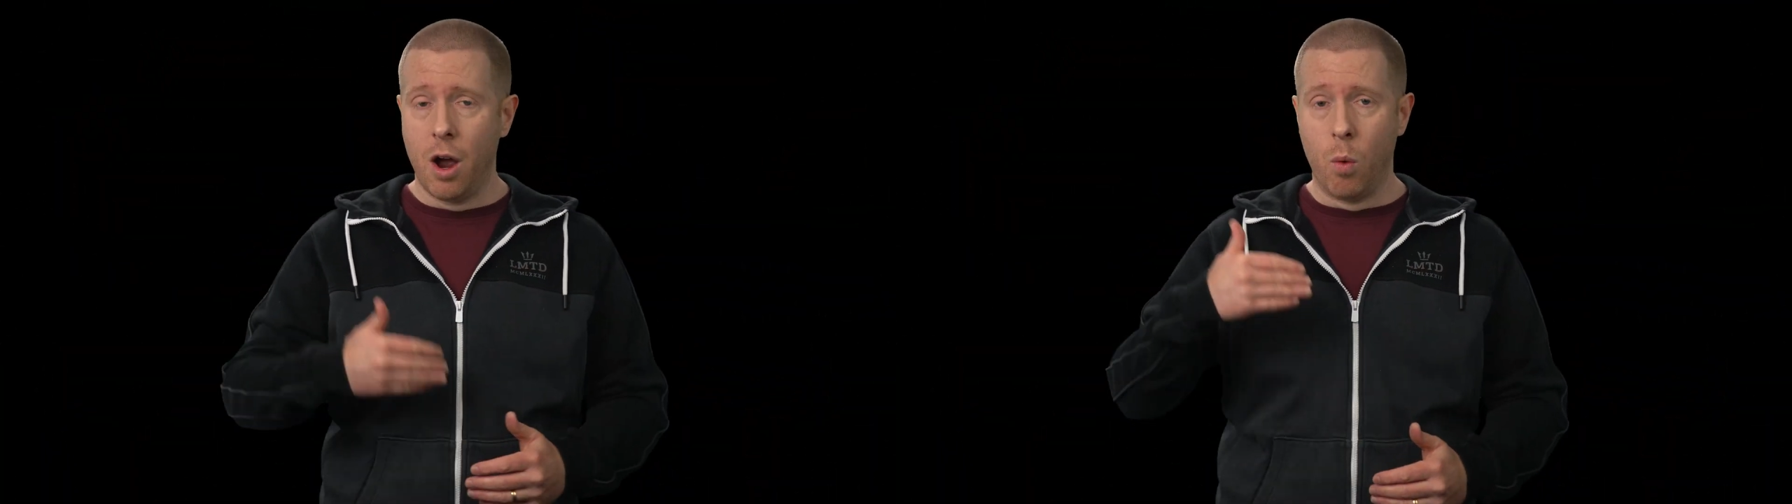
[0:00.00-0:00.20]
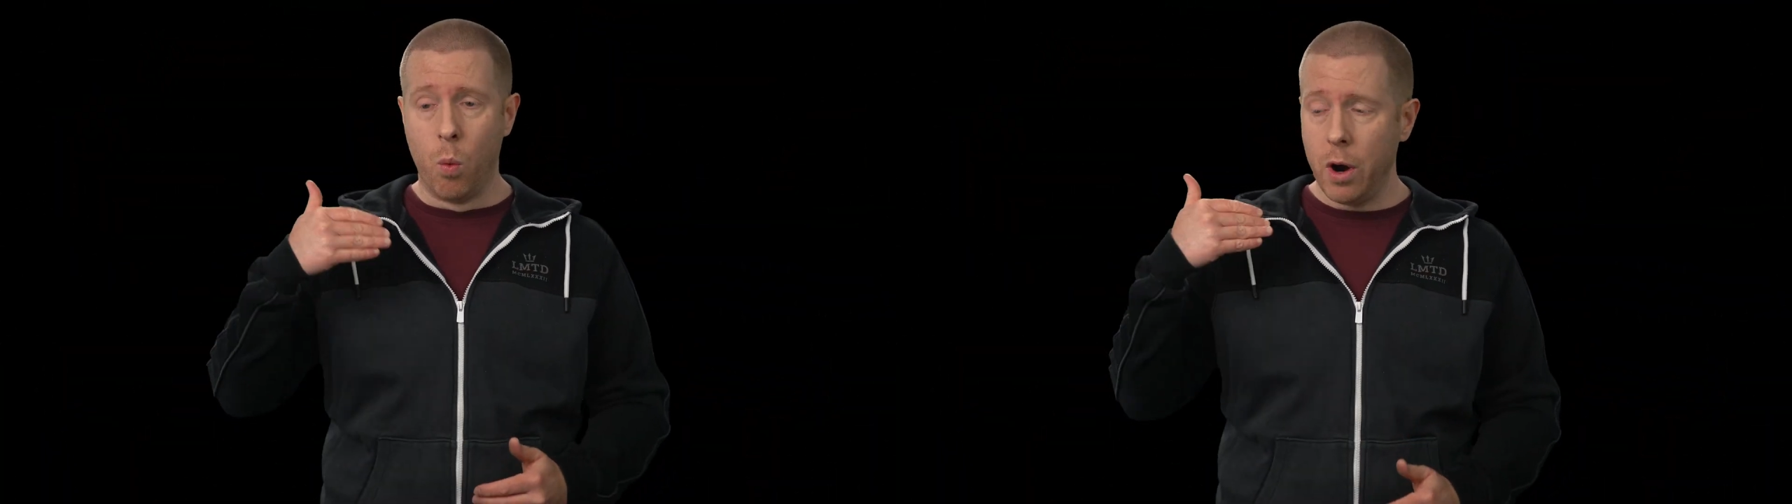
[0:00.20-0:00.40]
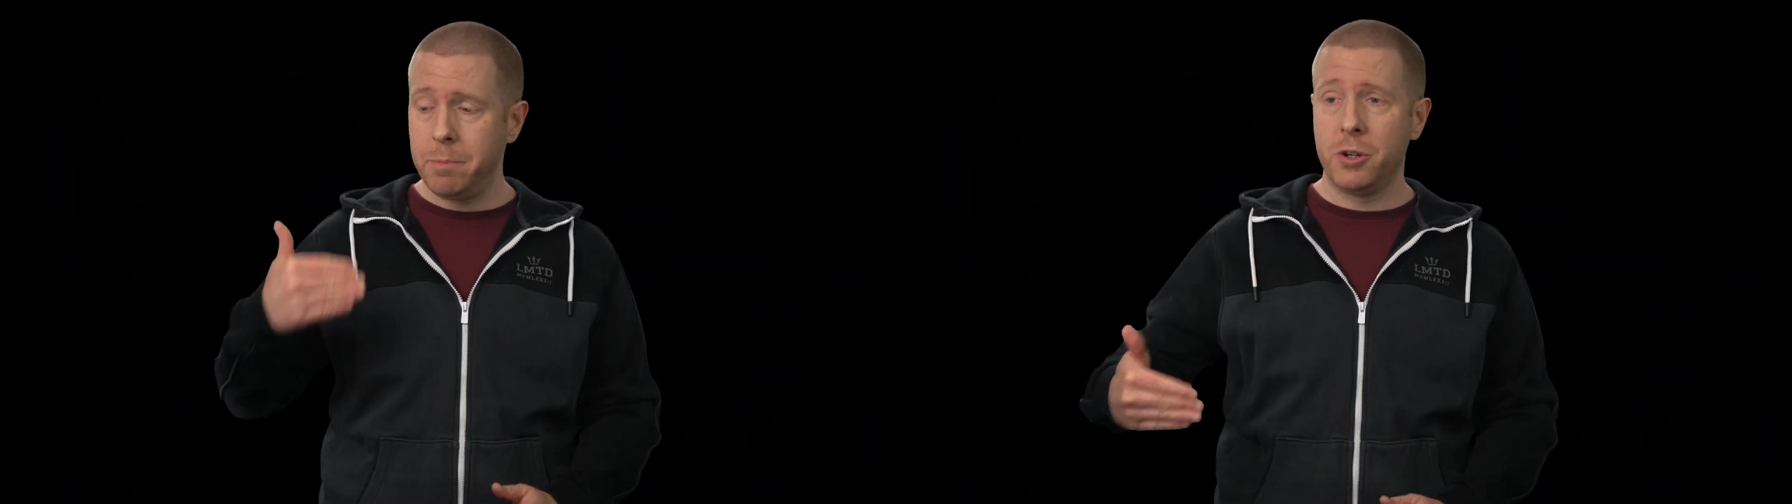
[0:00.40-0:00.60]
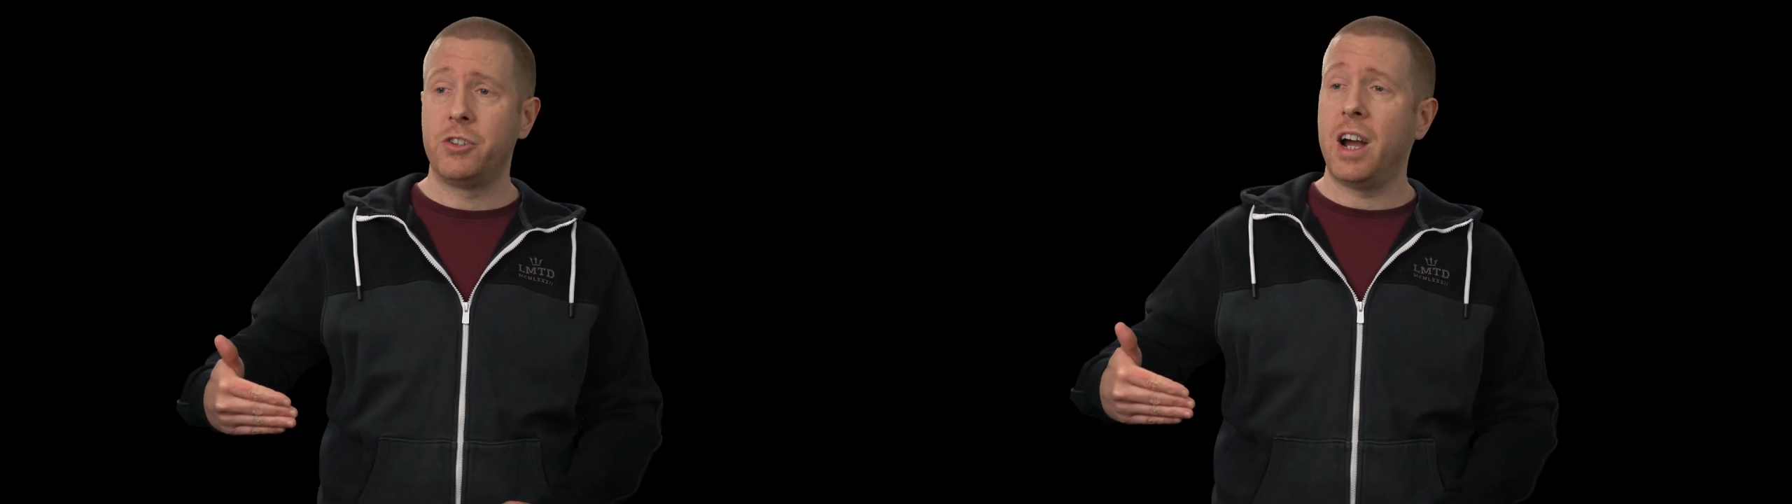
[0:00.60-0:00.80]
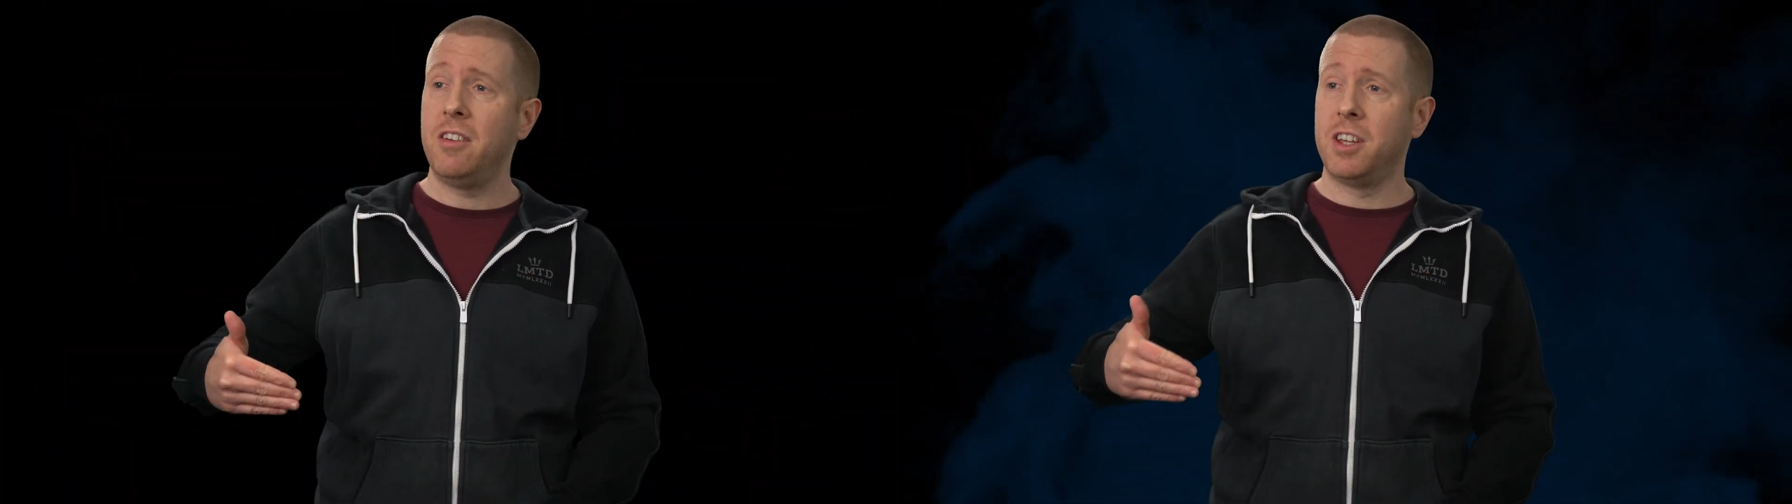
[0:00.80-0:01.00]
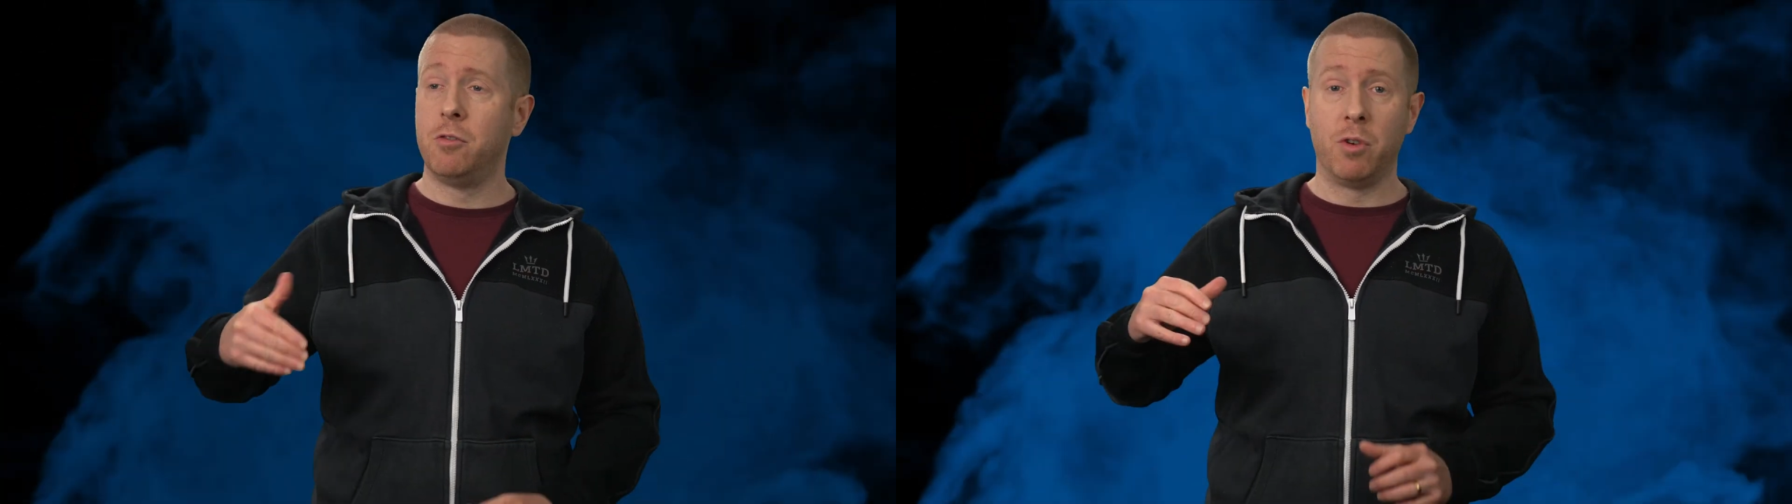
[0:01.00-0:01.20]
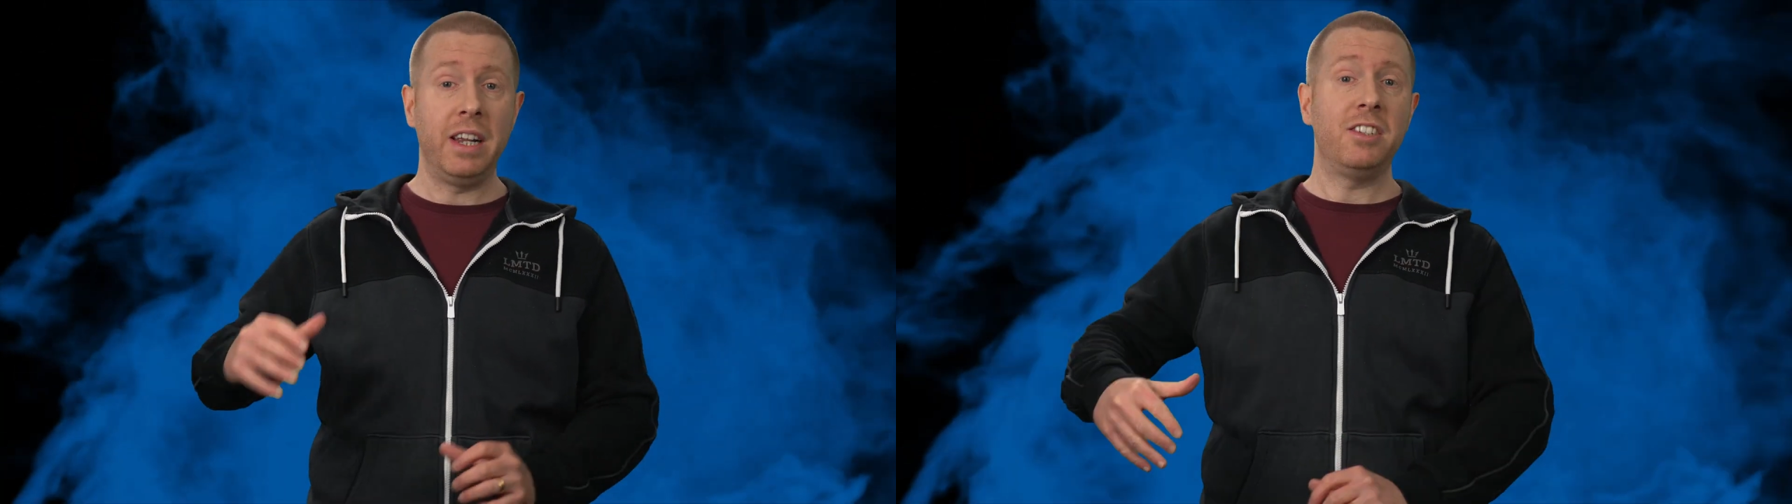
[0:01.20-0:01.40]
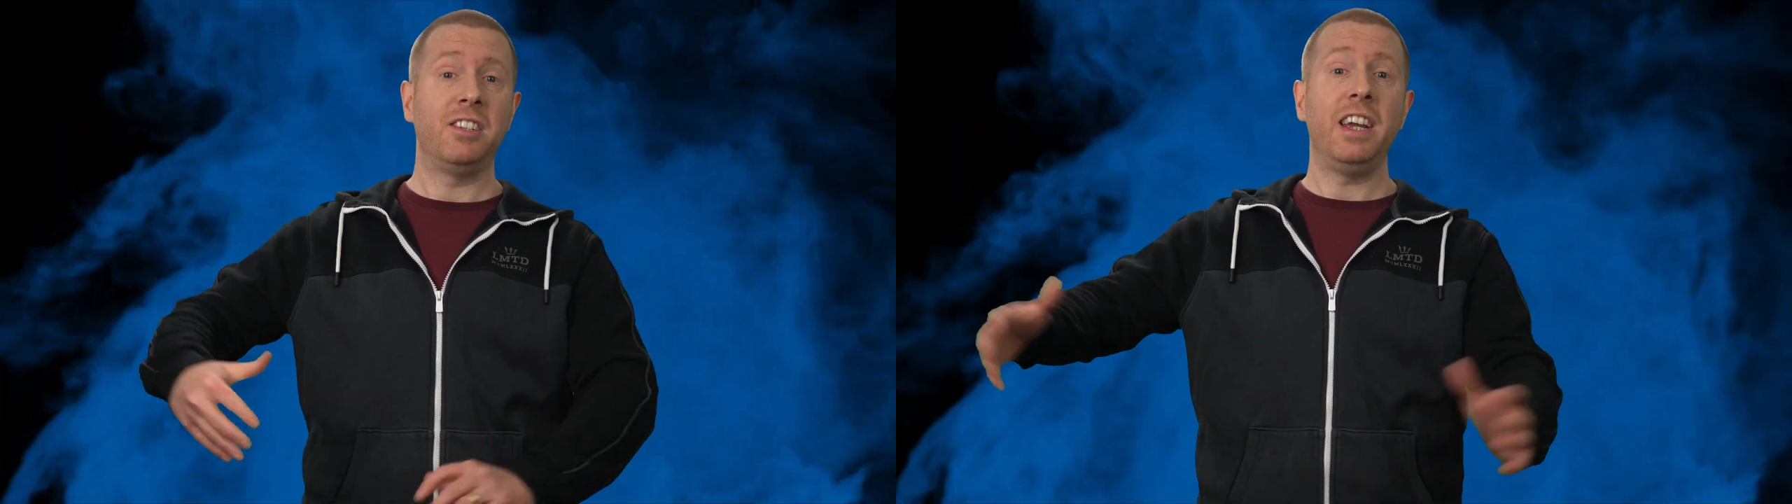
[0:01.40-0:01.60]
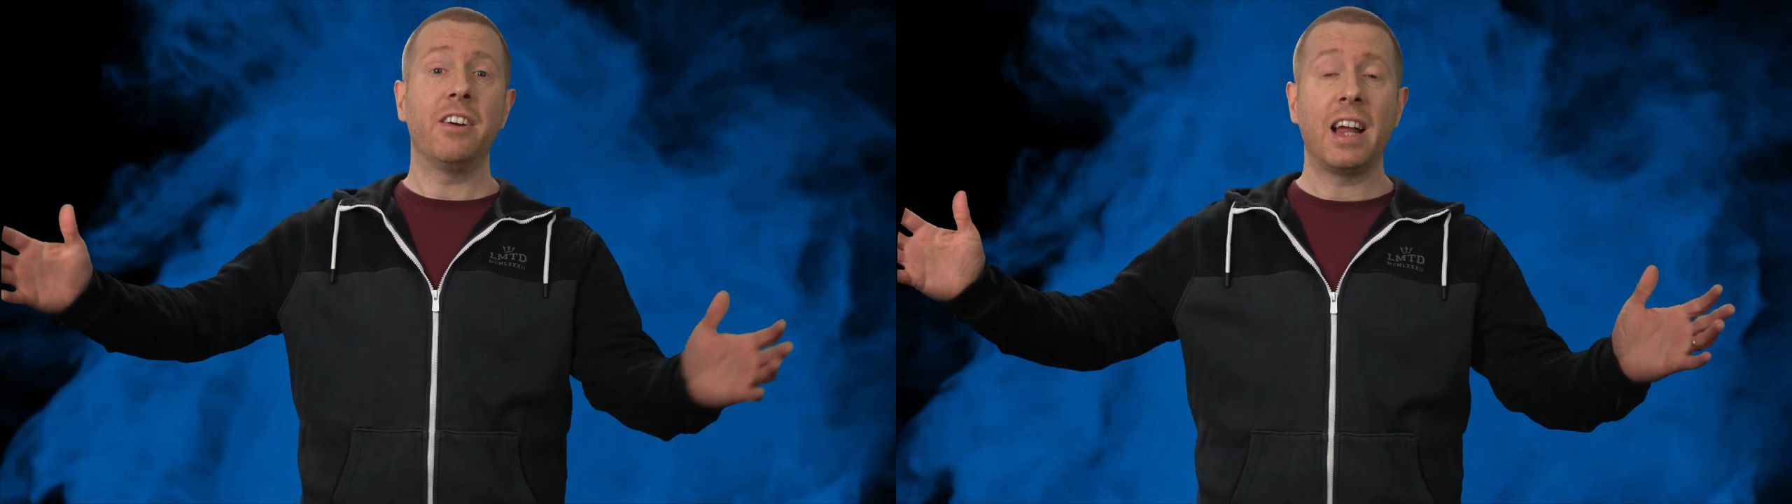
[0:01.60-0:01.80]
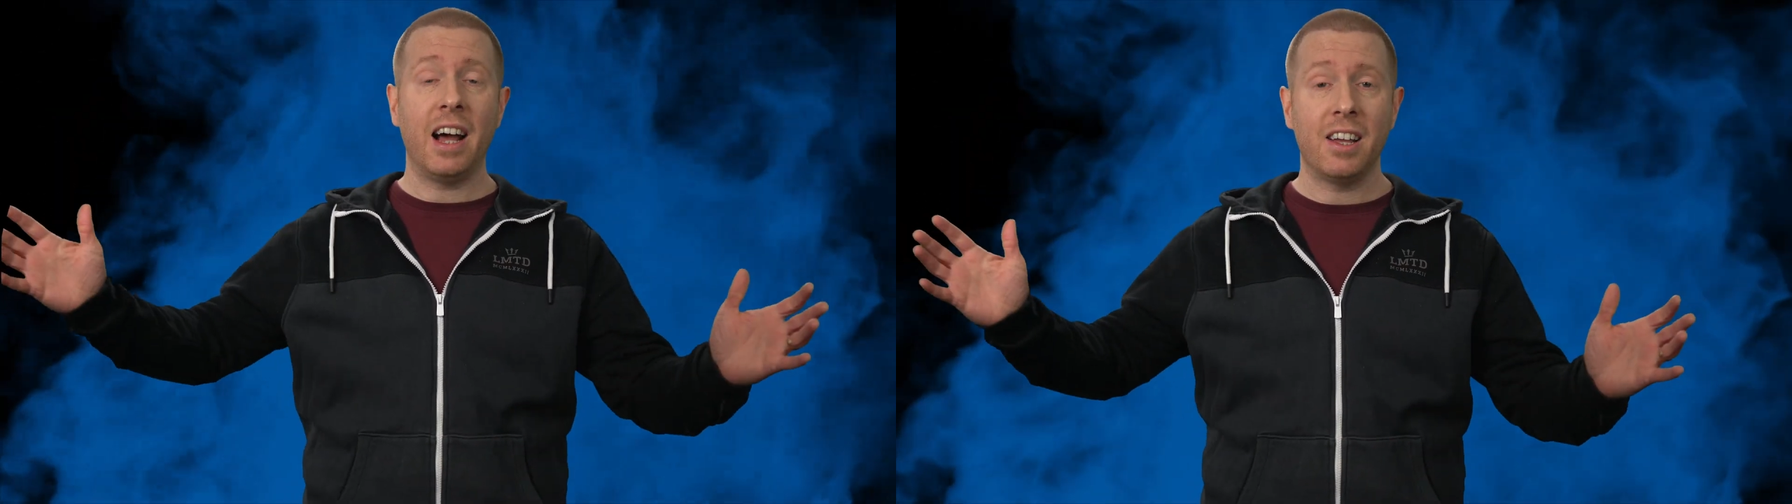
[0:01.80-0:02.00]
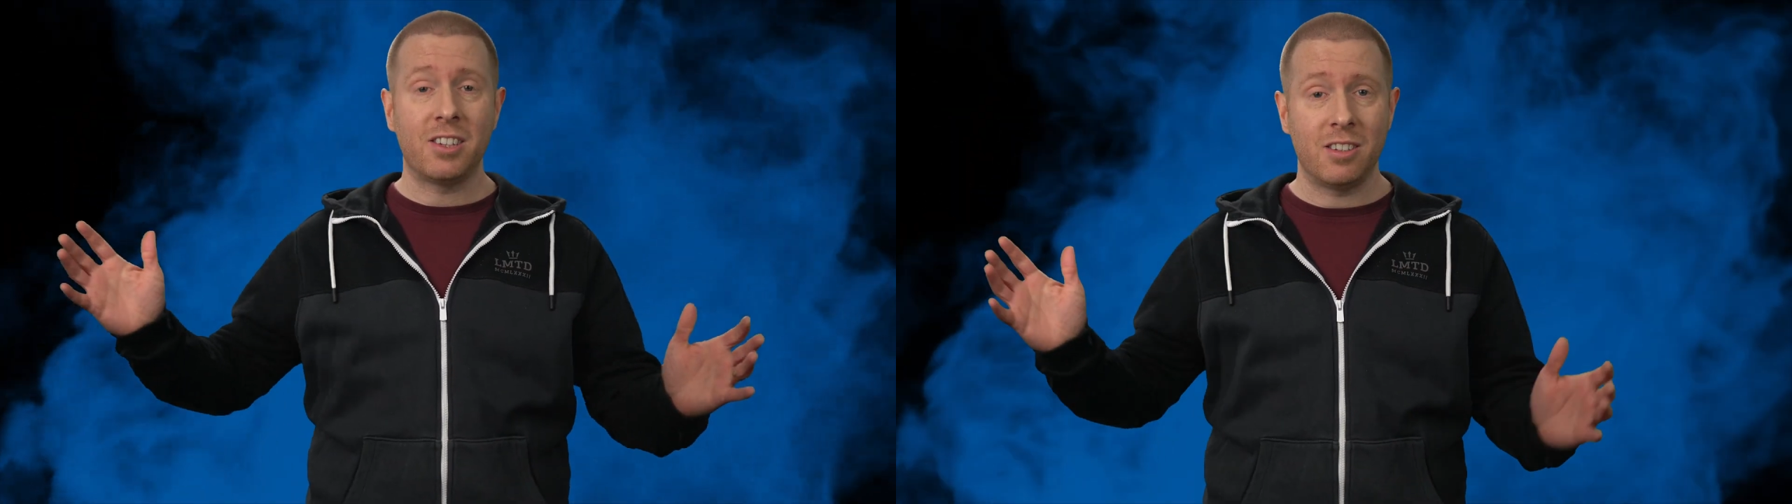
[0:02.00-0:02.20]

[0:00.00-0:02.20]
wipe your drives and release a tear gas,